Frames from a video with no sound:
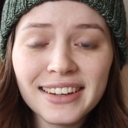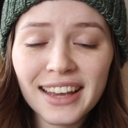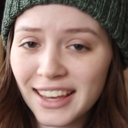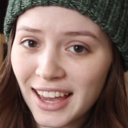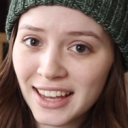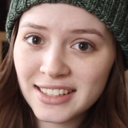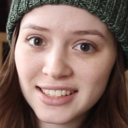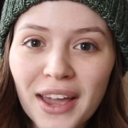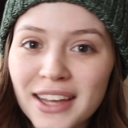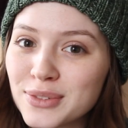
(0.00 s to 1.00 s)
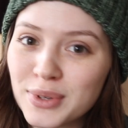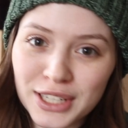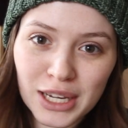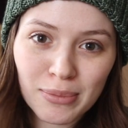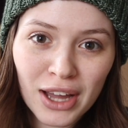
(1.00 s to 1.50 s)
Hey guys, I just
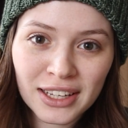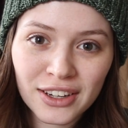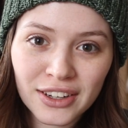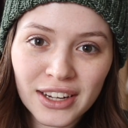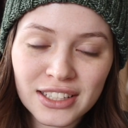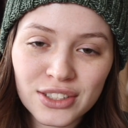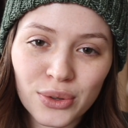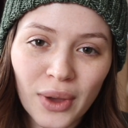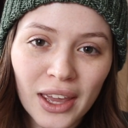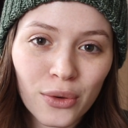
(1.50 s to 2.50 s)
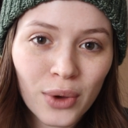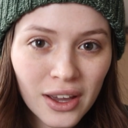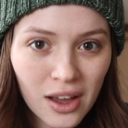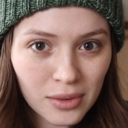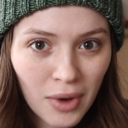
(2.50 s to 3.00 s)
wanted to come on here and do a quick
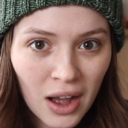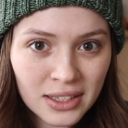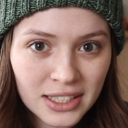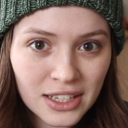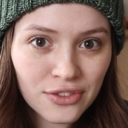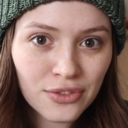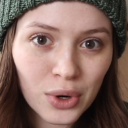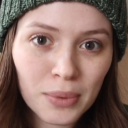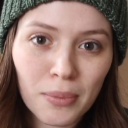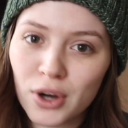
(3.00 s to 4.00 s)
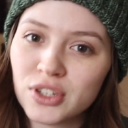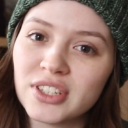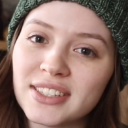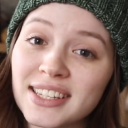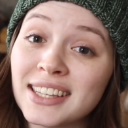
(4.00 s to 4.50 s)
unboxing for
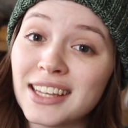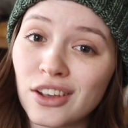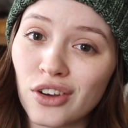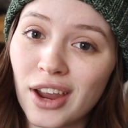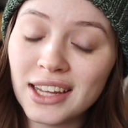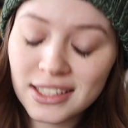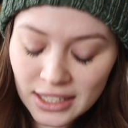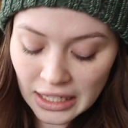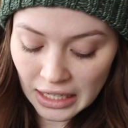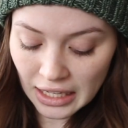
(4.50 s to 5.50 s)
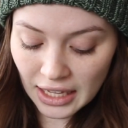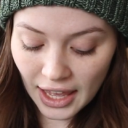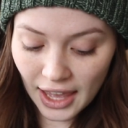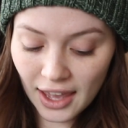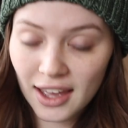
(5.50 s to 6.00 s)
March's Knitcrate,
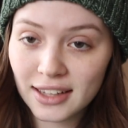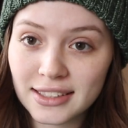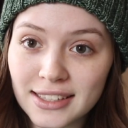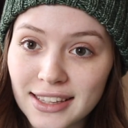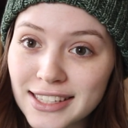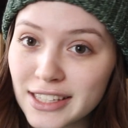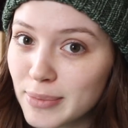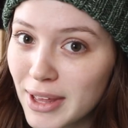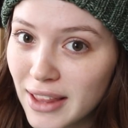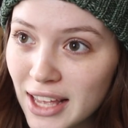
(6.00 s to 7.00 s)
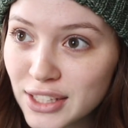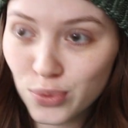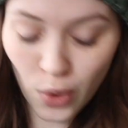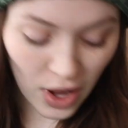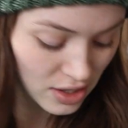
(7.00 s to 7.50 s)
and this is my
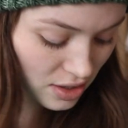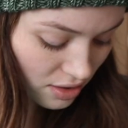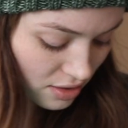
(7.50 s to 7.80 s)
last one,